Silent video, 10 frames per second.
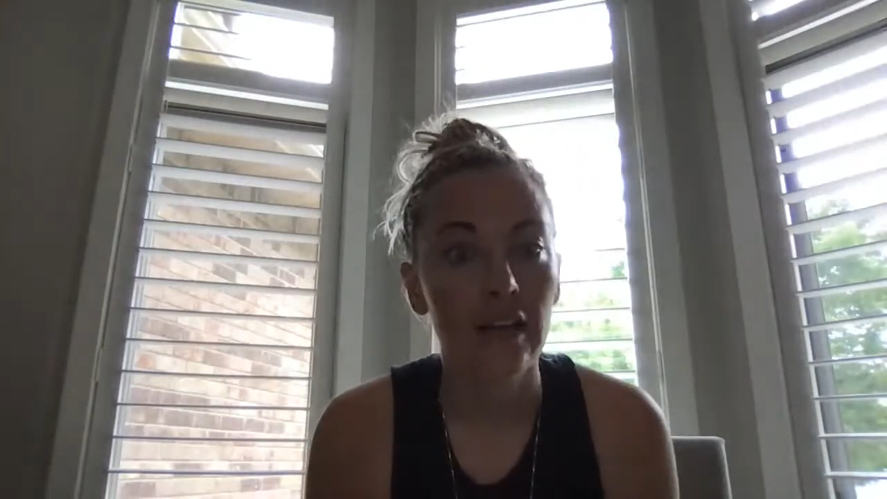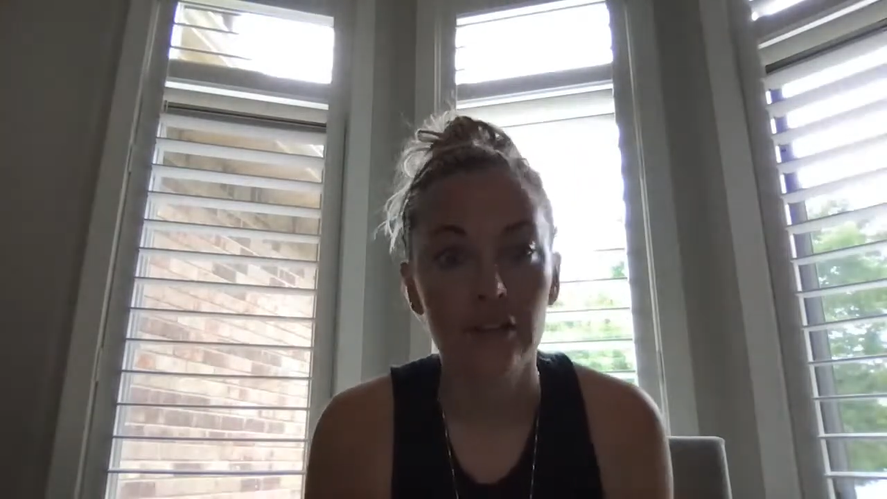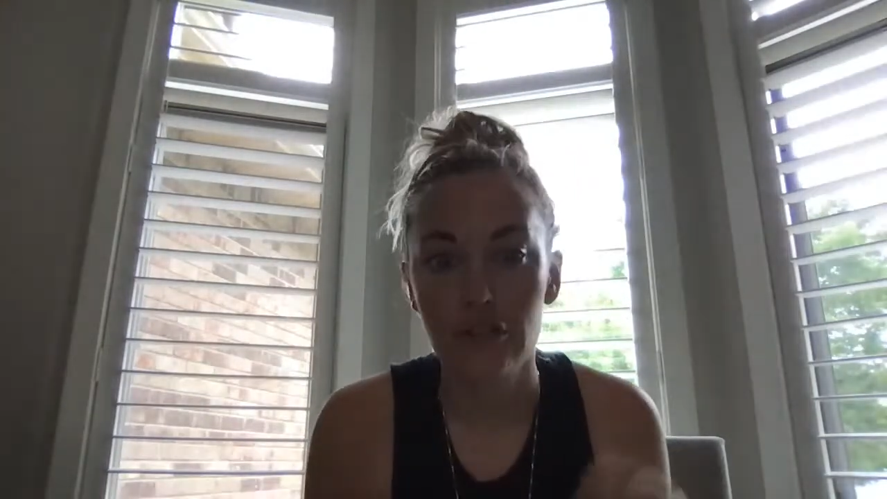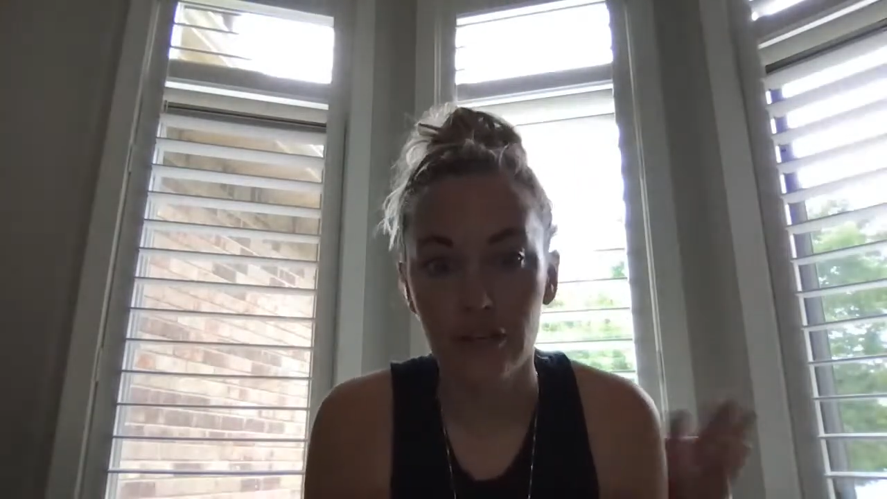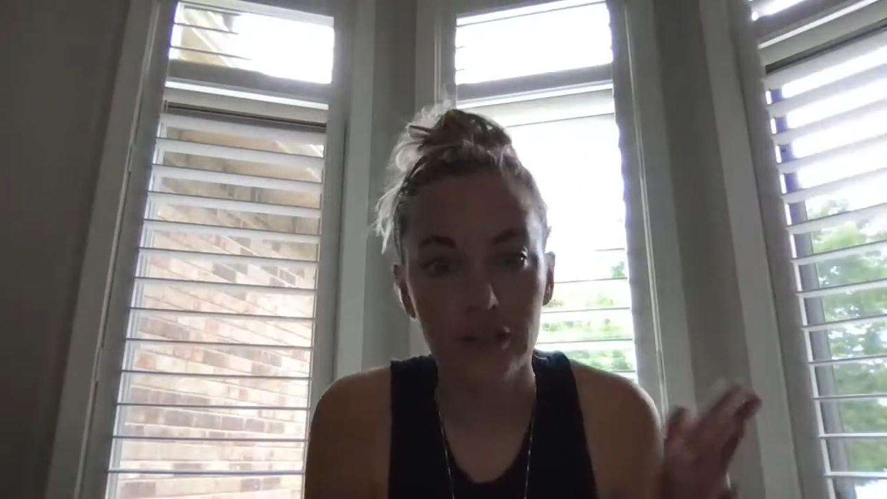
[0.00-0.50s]

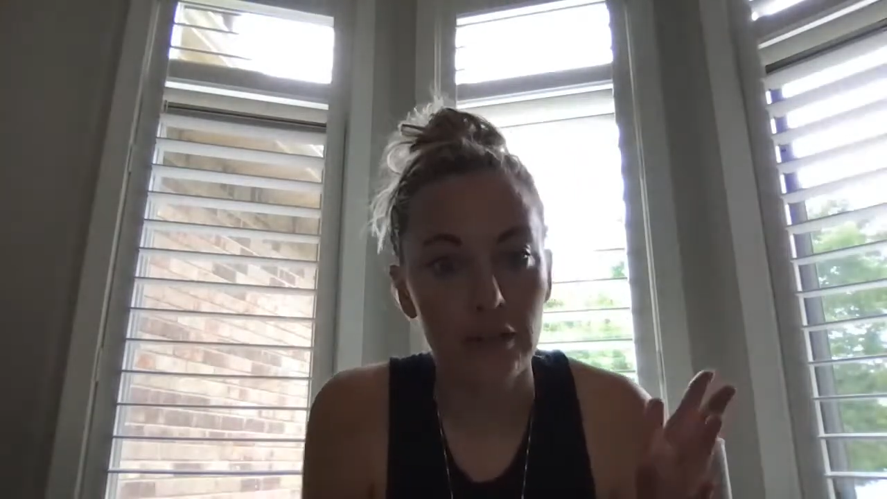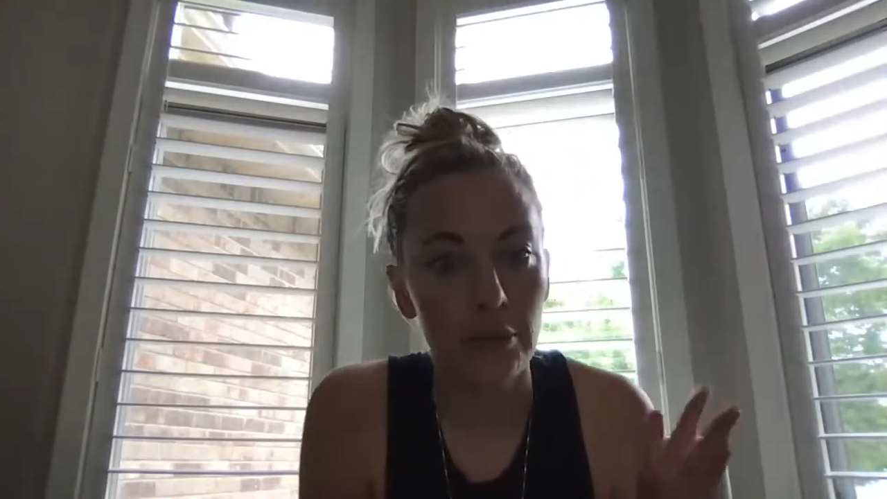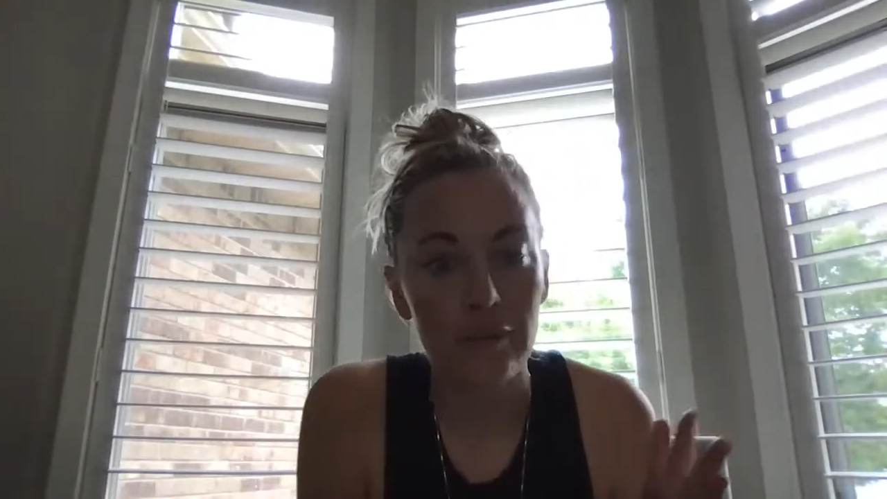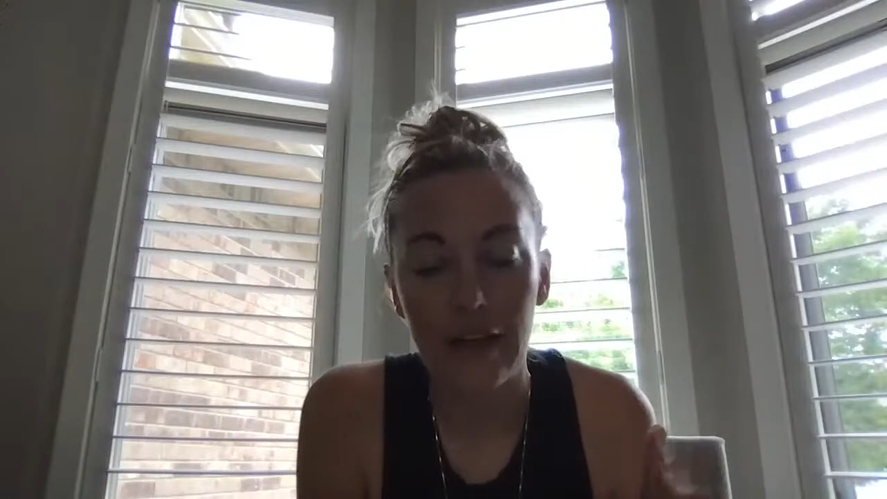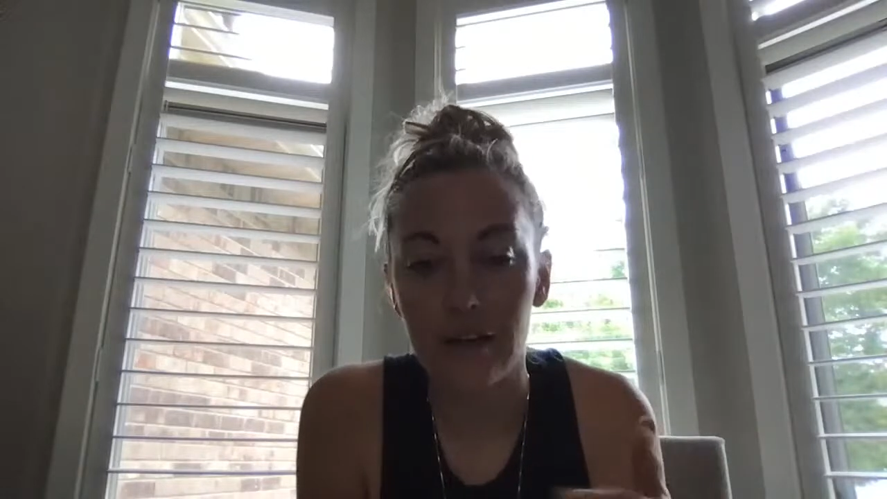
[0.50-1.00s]
Talk to the
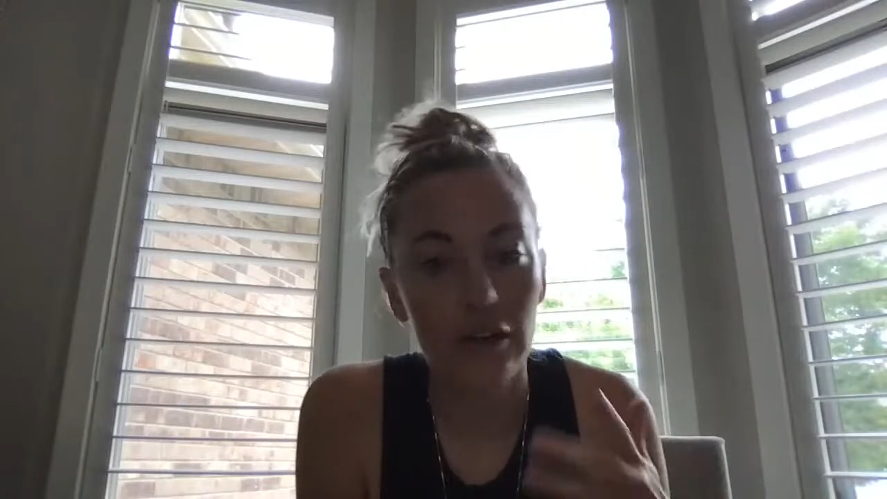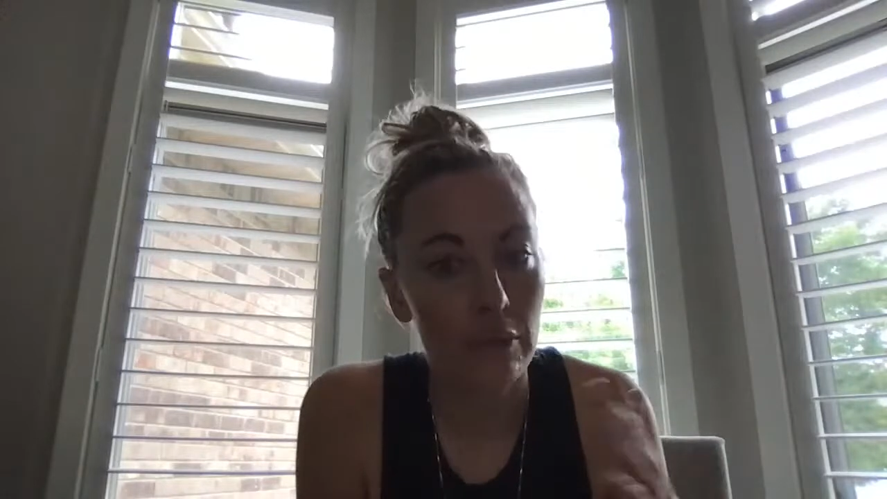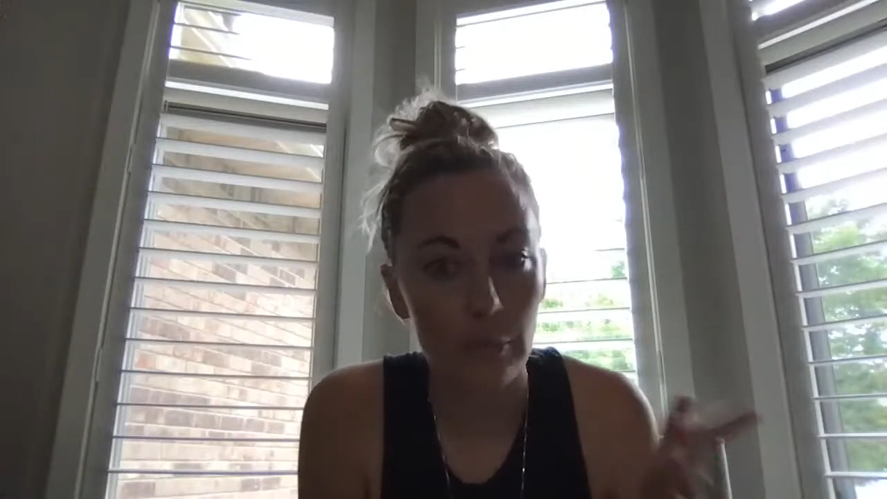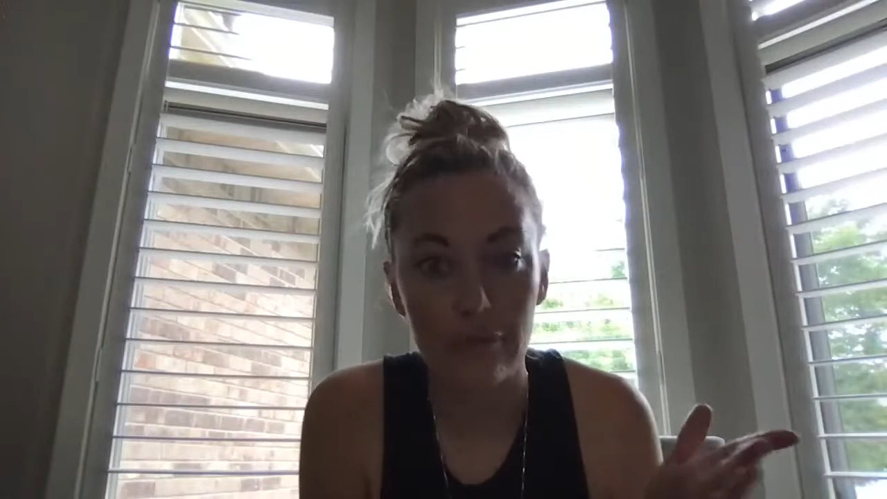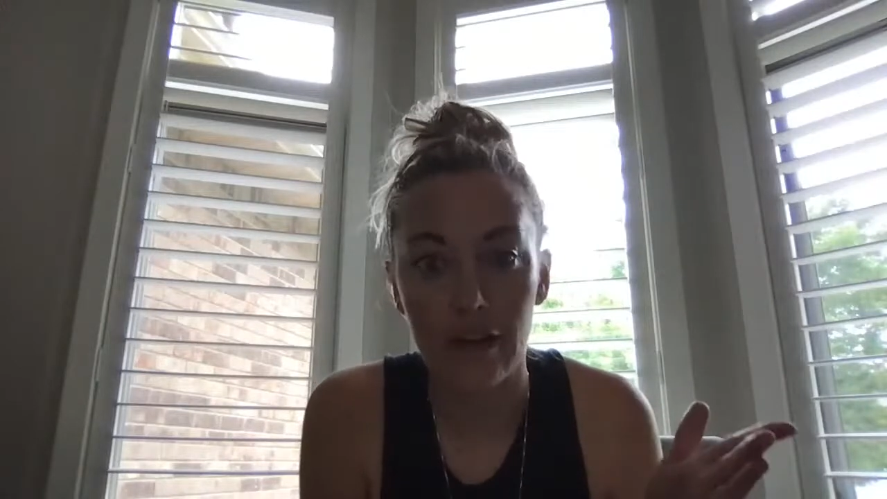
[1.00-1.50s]
provider. The
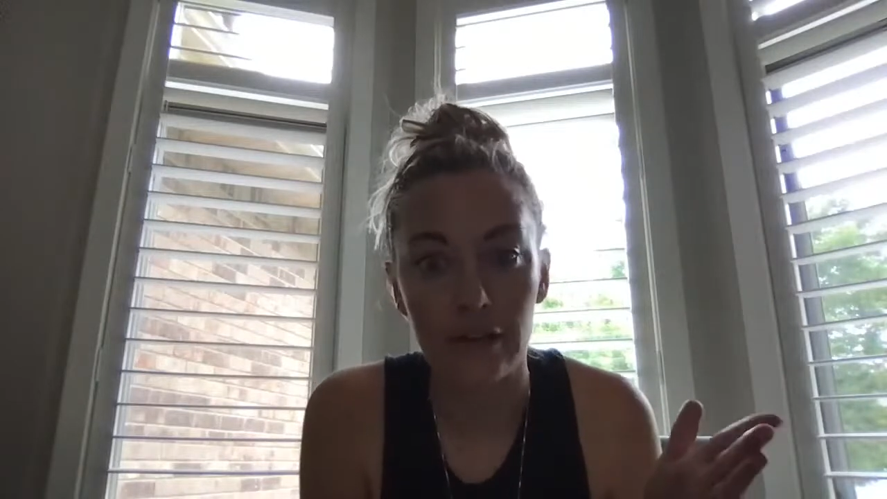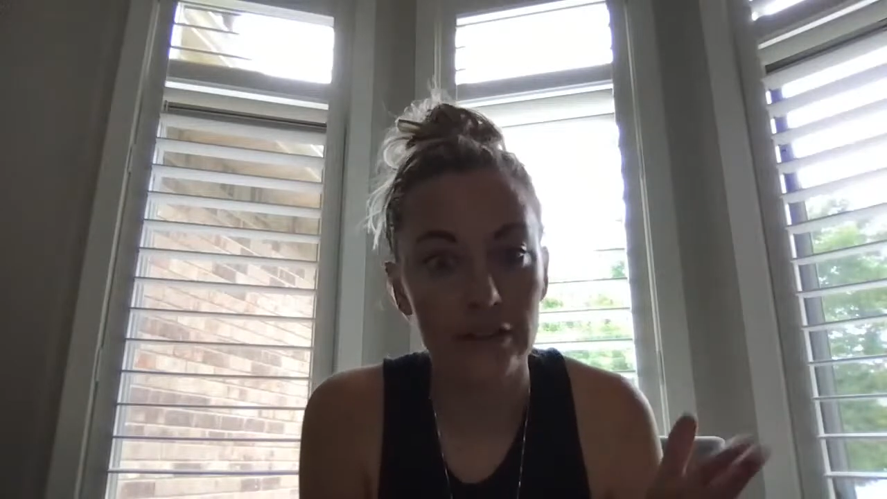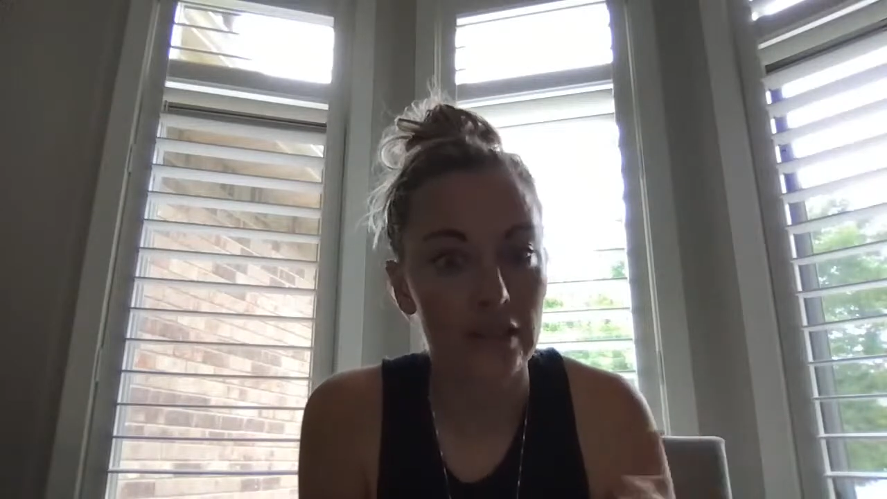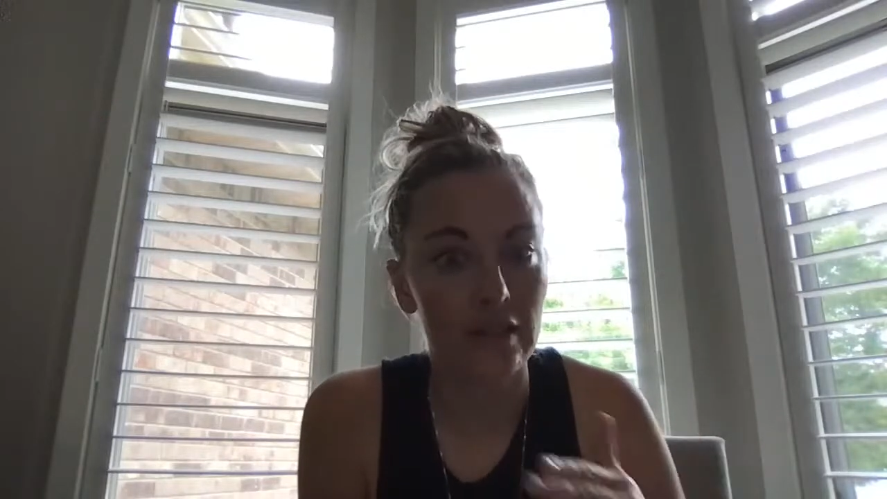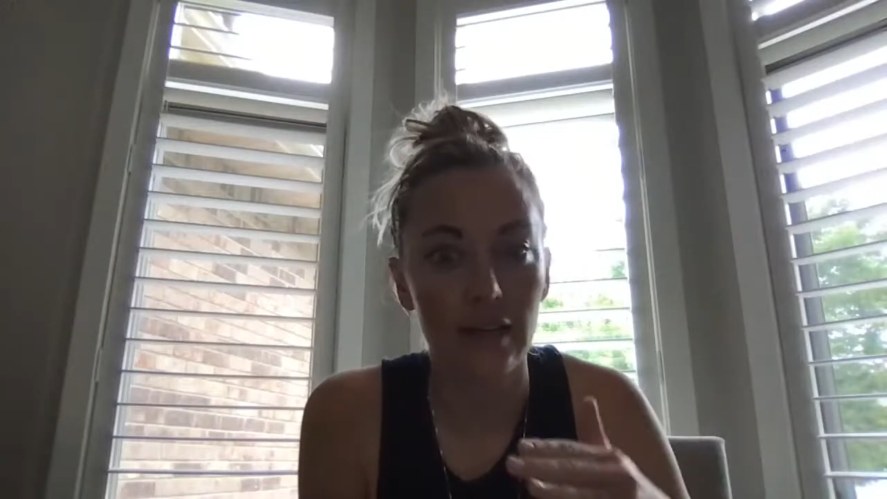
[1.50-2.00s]

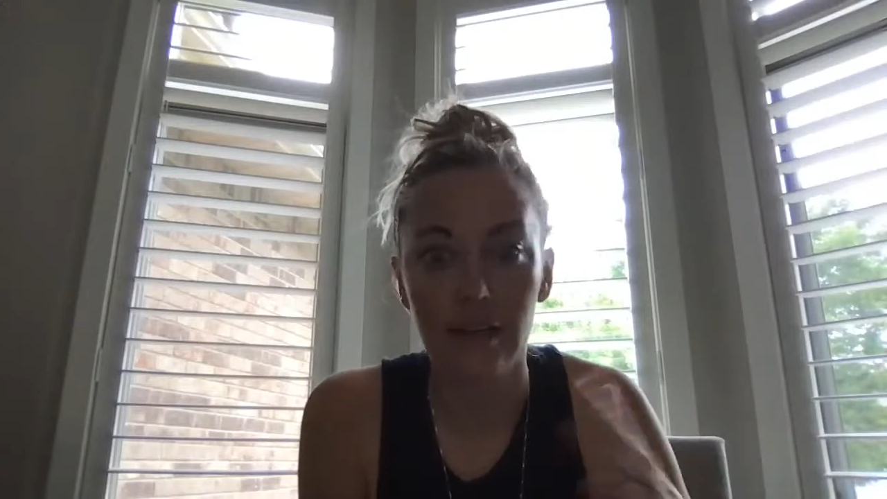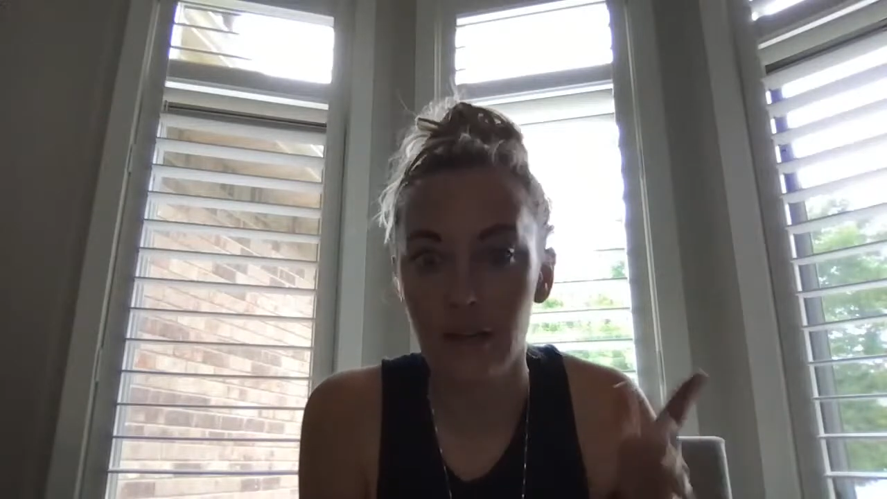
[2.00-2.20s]
provider's like,